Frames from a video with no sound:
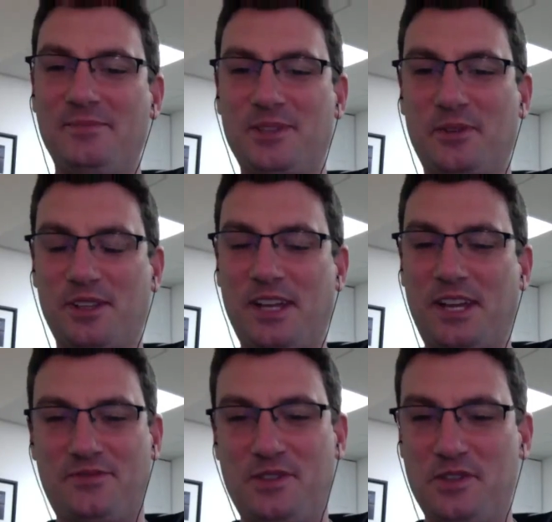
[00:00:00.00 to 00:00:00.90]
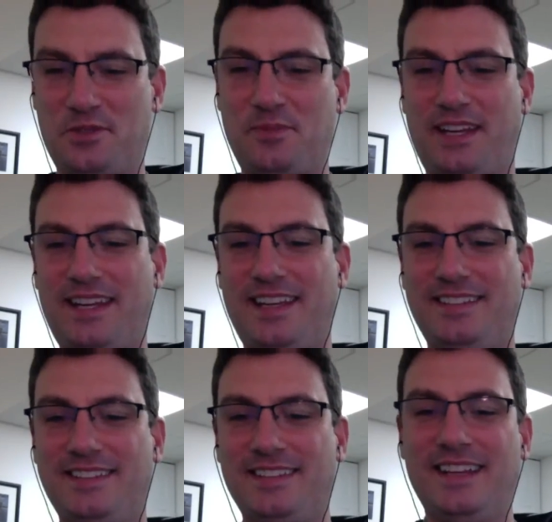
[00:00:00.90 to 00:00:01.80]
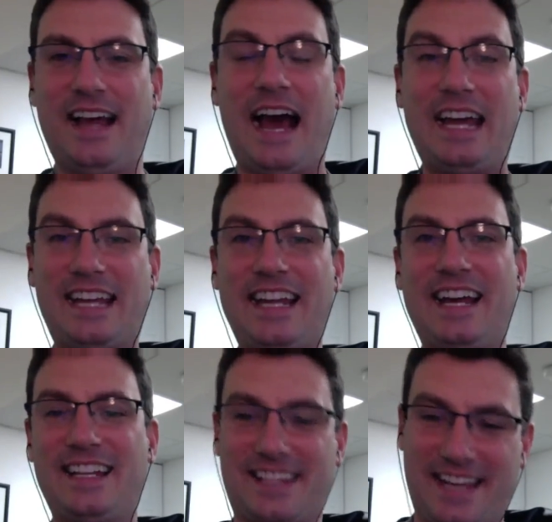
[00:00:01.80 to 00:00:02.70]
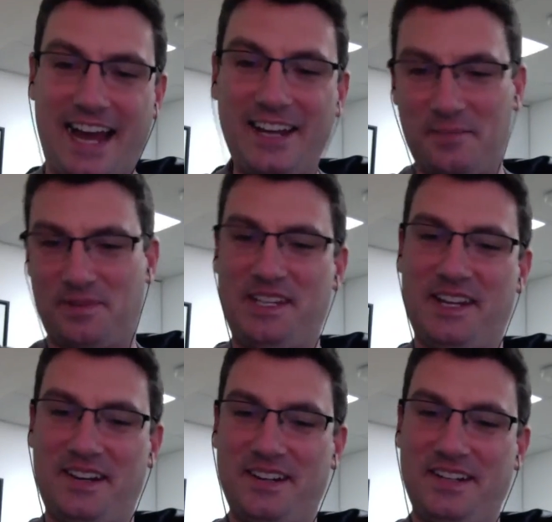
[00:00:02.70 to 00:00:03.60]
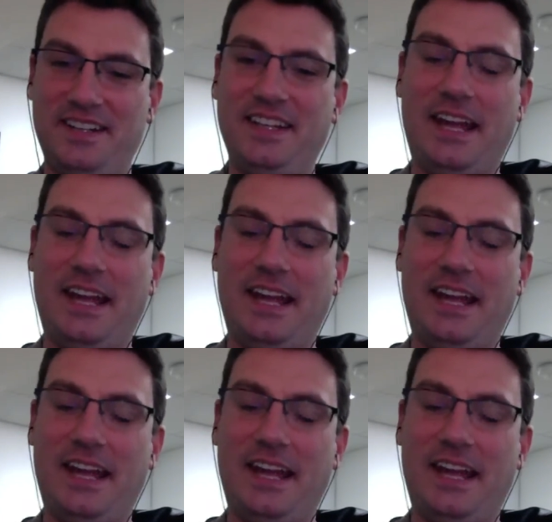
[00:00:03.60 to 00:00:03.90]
over the last few years with my kids. I cannot get the kite up in the air. And